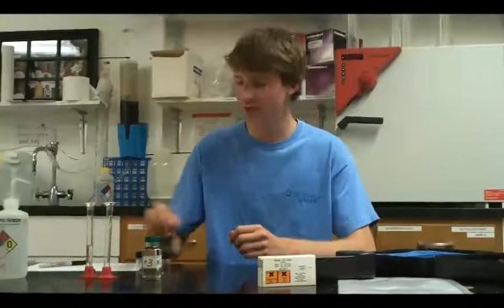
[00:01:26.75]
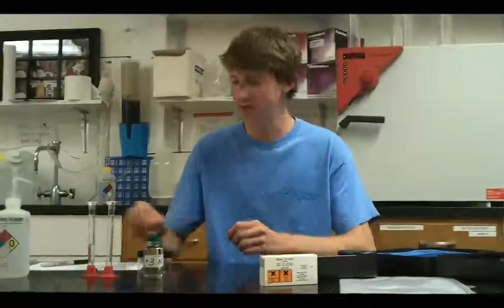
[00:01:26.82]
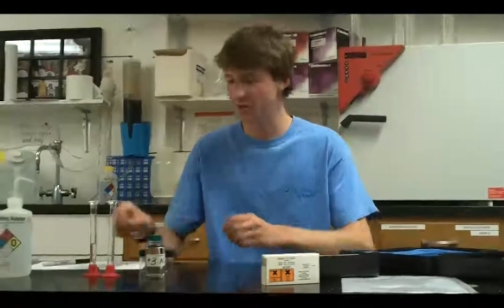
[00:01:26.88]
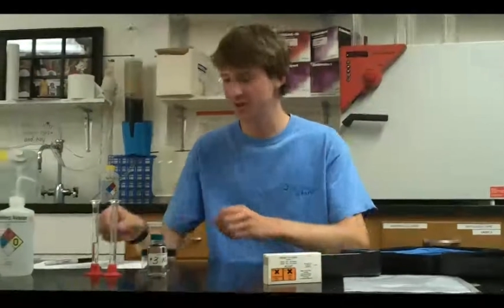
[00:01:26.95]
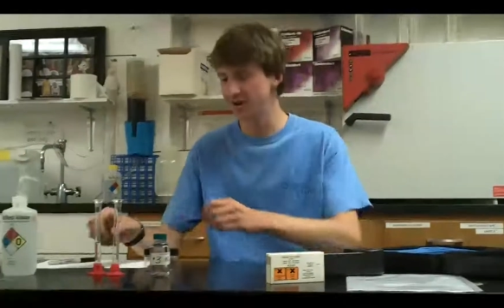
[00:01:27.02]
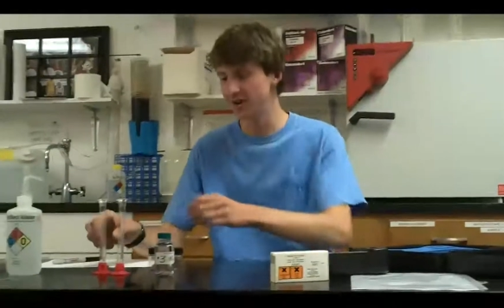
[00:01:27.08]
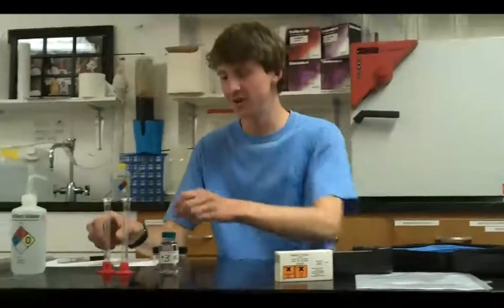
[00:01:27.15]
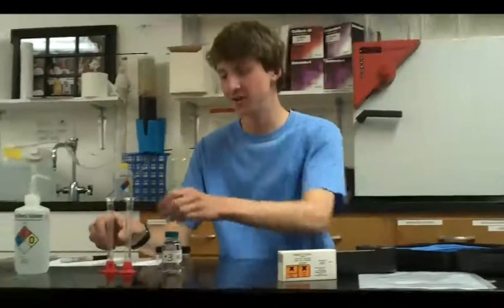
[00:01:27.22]
I'm
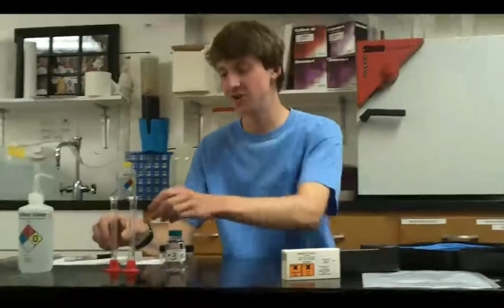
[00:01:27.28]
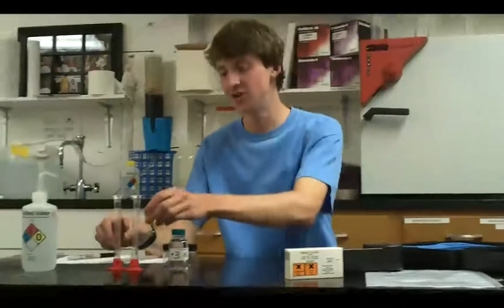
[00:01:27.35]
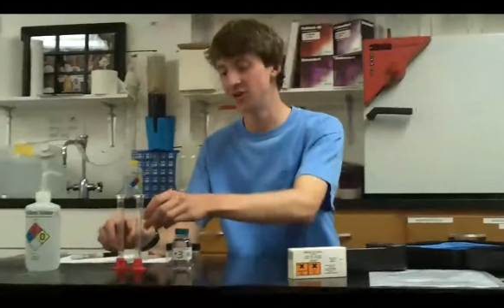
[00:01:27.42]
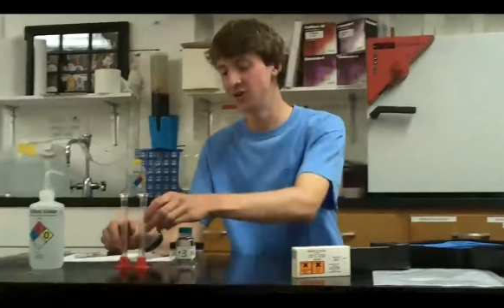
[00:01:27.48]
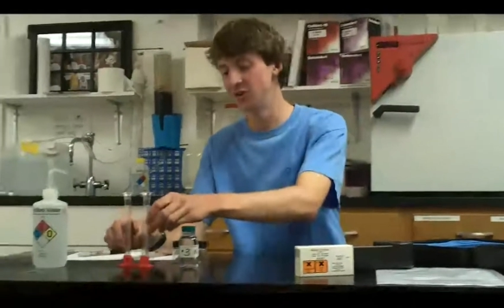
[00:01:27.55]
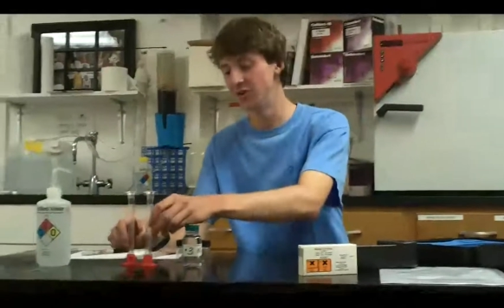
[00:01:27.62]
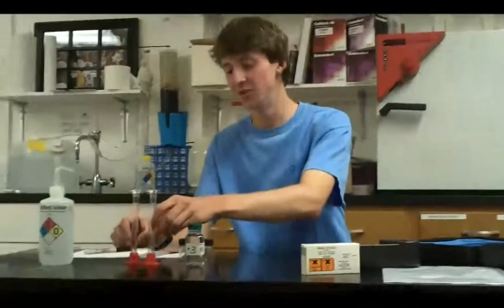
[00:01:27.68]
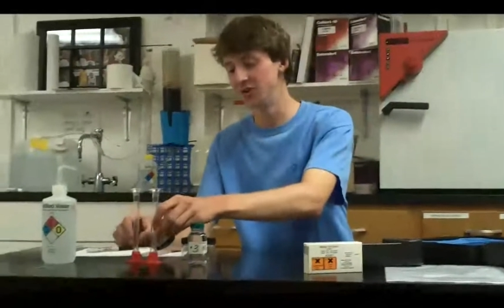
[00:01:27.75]
going to need
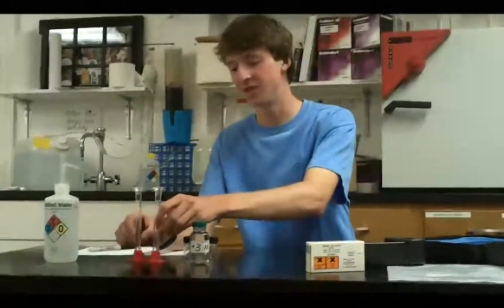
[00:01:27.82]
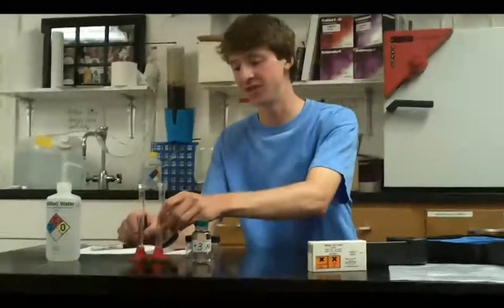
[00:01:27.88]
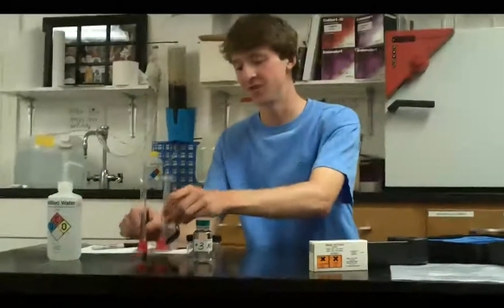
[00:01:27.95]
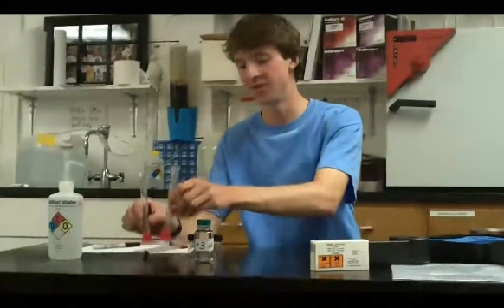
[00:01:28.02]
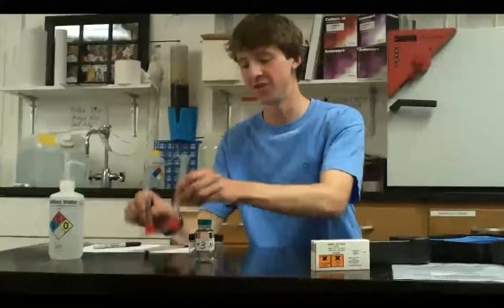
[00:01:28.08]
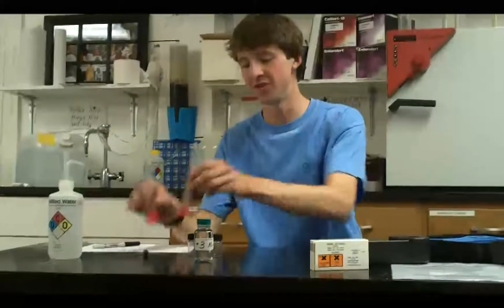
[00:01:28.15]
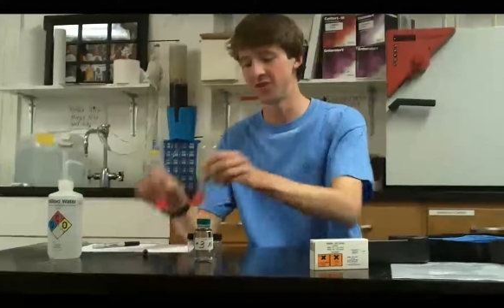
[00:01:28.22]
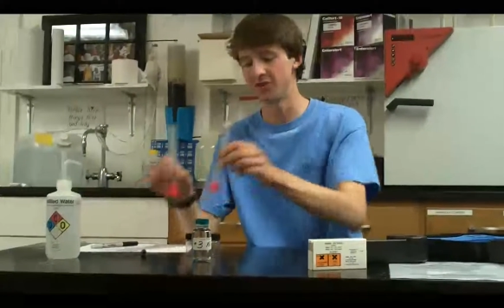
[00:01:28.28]
2
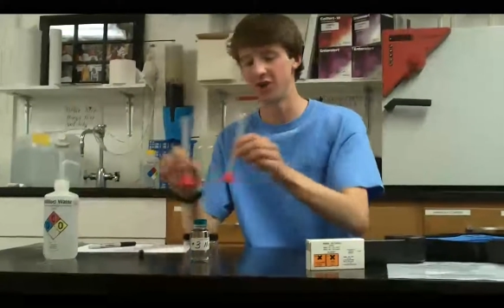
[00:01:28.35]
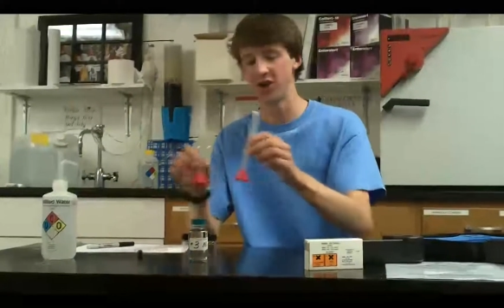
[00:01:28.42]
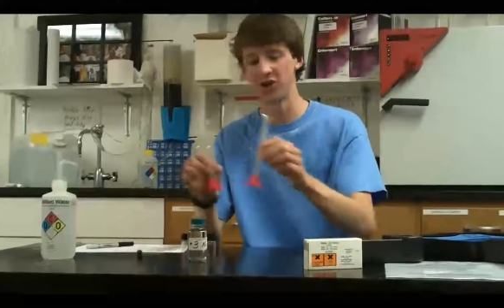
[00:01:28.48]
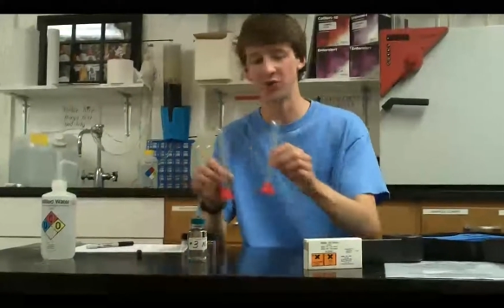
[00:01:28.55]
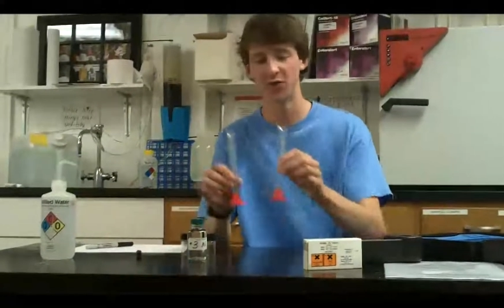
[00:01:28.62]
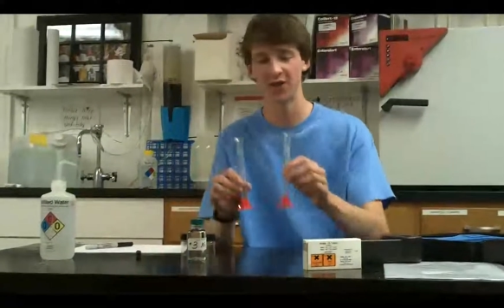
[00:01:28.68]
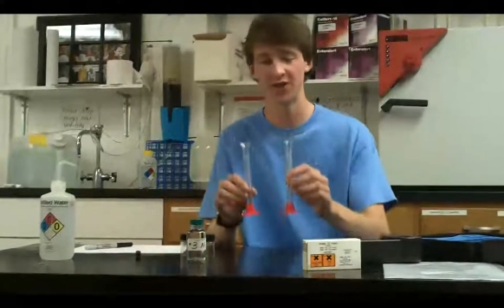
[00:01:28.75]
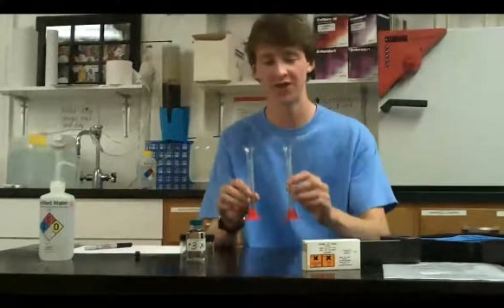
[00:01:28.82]
different
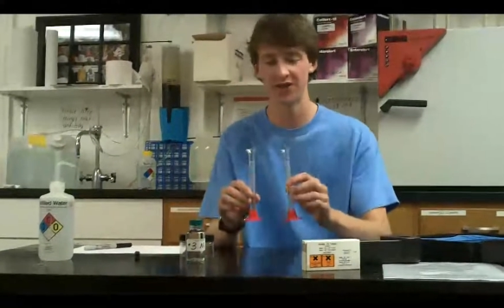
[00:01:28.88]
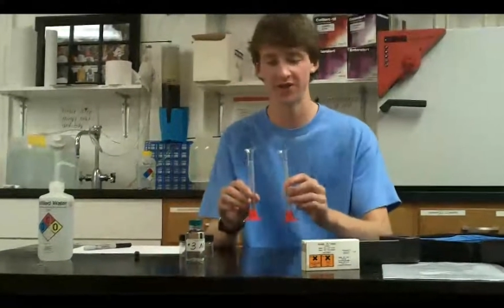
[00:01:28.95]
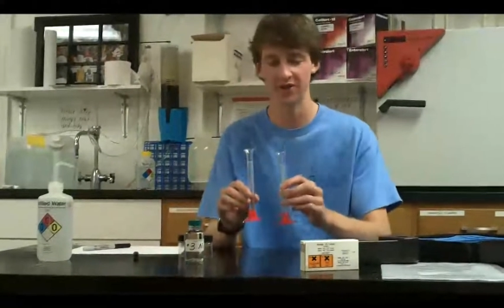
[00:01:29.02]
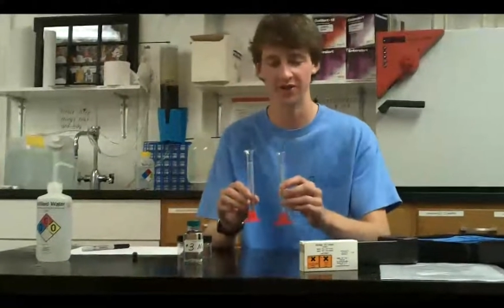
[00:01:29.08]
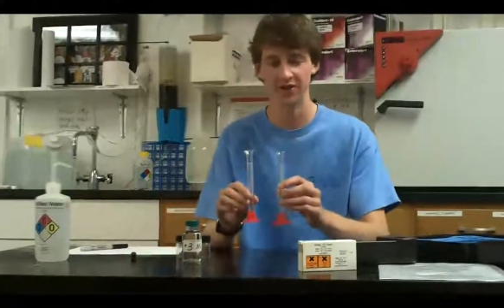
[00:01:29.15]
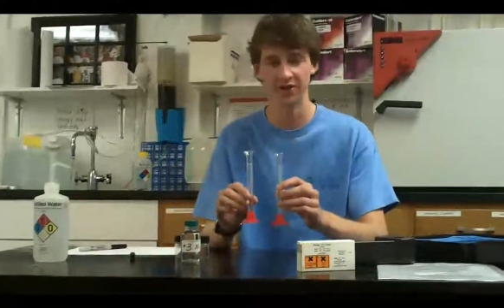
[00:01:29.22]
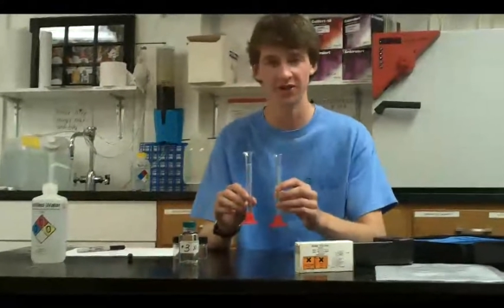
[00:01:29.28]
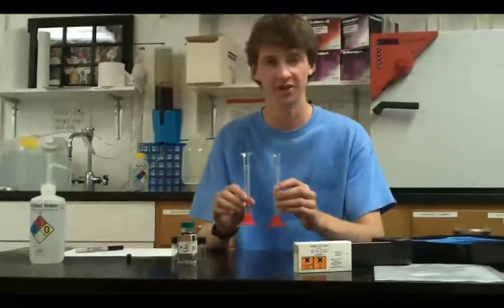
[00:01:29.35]
graduated
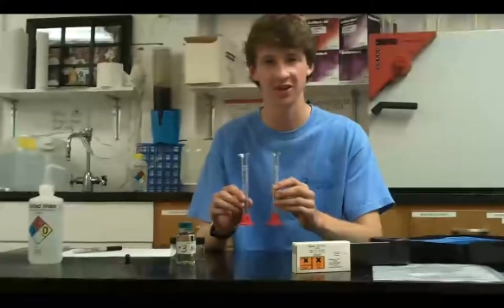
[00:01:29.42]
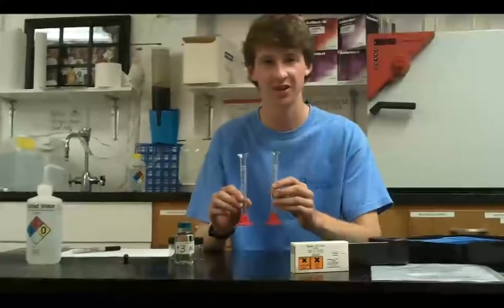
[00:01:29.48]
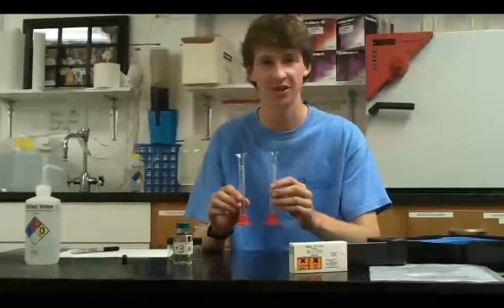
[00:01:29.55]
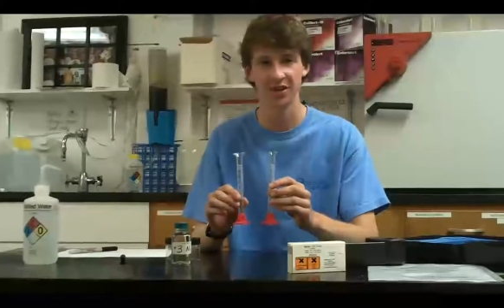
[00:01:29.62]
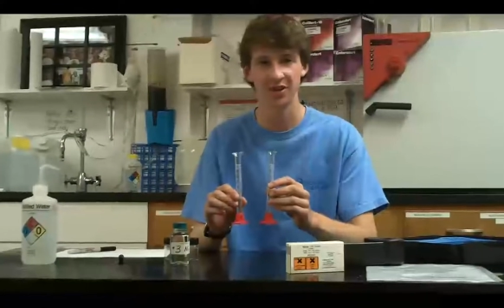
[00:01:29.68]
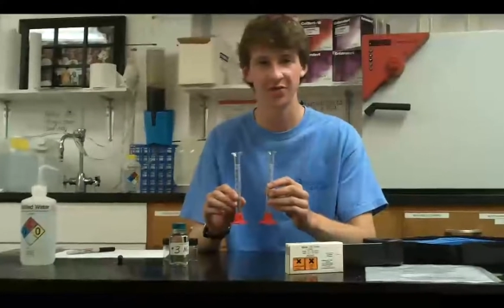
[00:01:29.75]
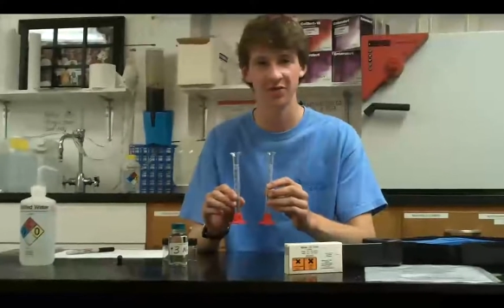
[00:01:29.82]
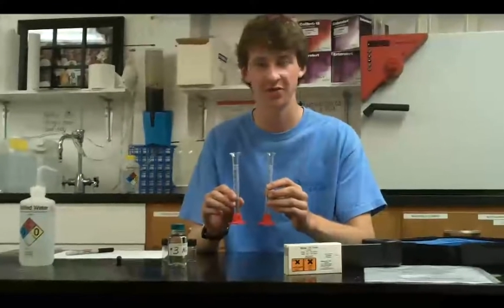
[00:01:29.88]
cylinders
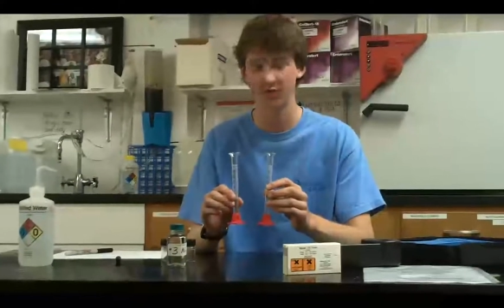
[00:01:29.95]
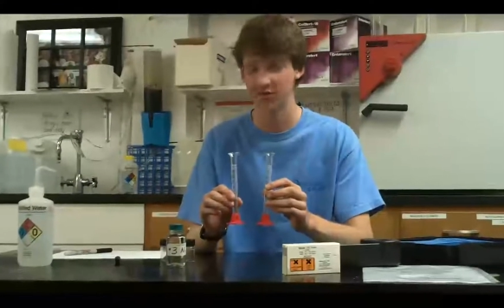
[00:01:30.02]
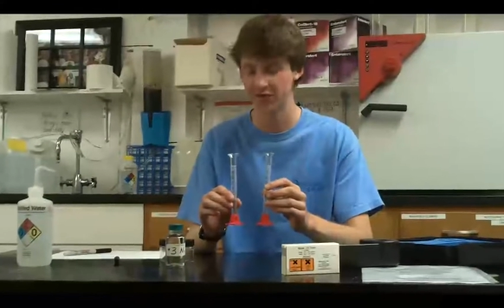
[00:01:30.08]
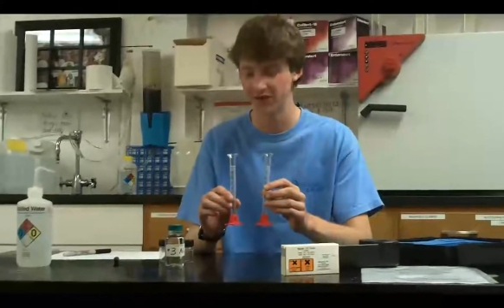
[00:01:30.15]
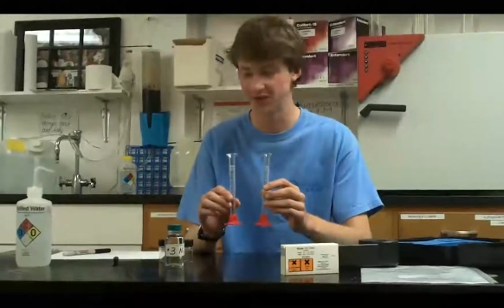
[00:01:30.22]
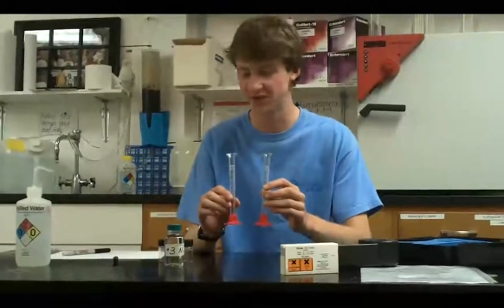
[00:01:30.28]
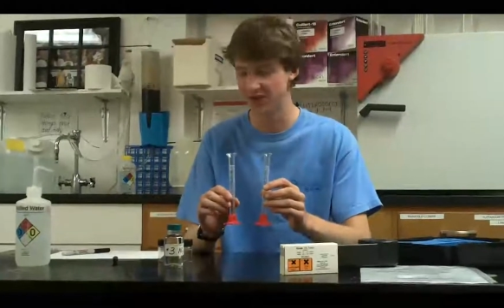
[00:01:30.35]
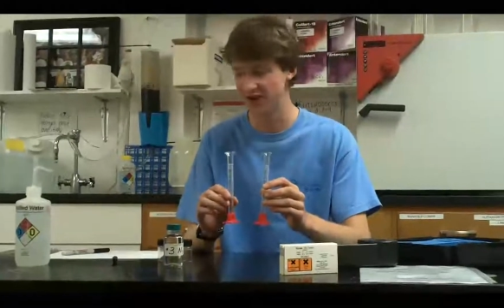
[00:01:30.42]
for
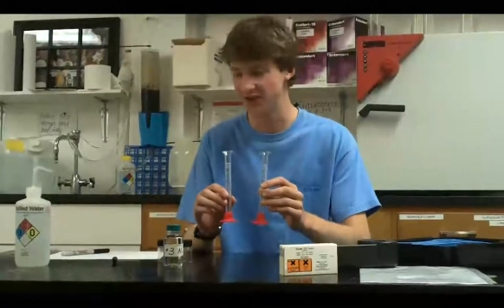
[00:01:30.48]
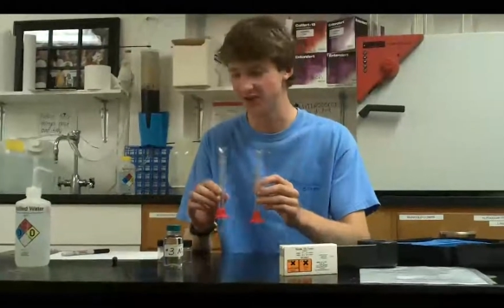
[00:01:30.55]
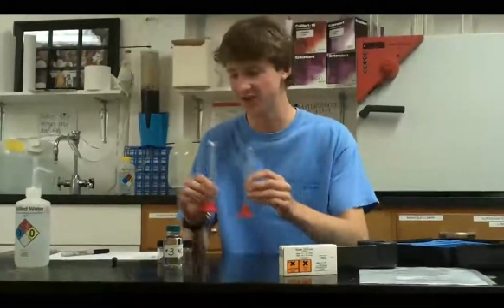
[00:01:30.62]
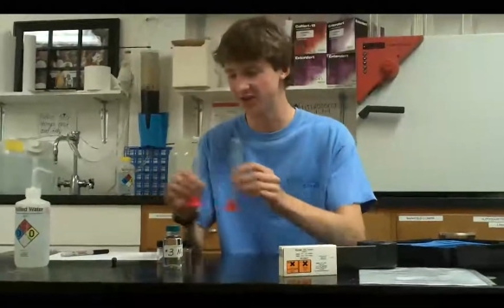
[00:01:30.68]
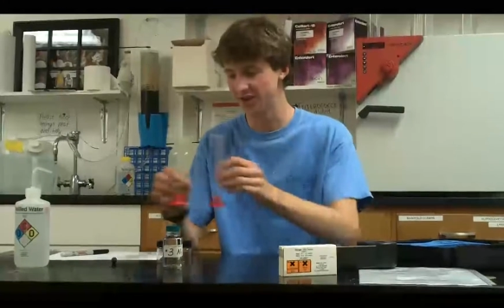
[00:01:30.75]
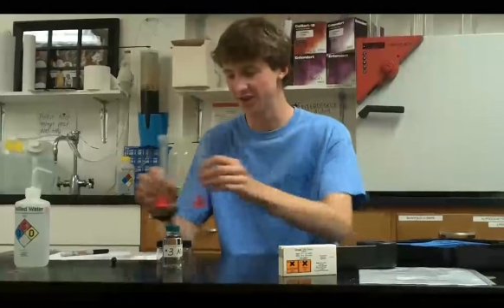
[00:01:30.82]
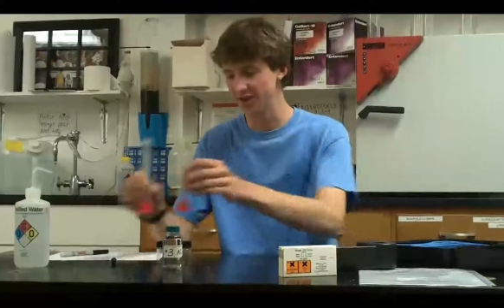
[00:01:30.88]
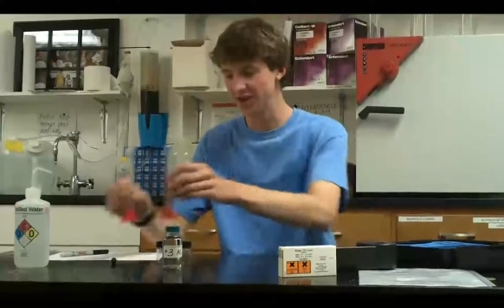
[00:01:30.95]
this
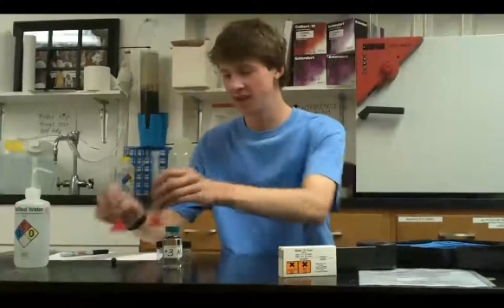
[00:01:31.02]
test.